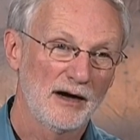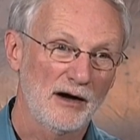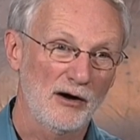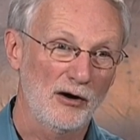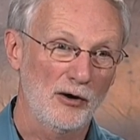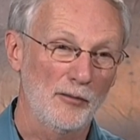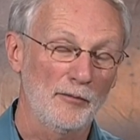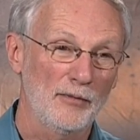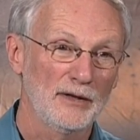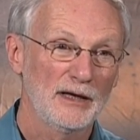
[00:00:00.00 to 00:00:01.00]

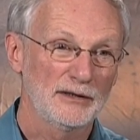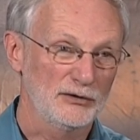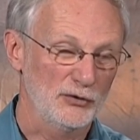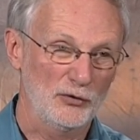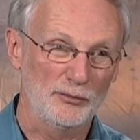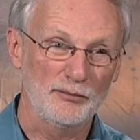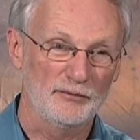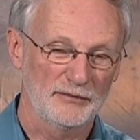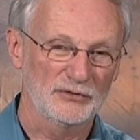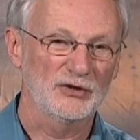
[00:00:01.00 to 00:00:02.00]
you know,
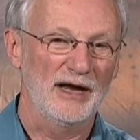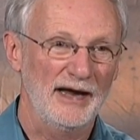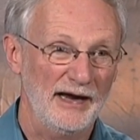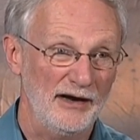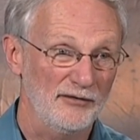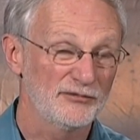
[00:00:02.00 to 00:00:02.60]
to have